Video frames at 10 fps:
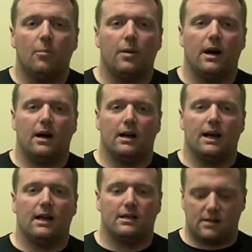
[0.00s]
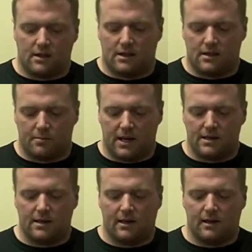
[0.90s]
but again it's
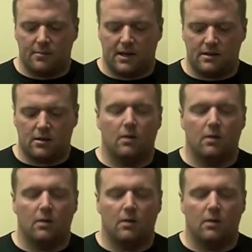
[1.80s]
basically based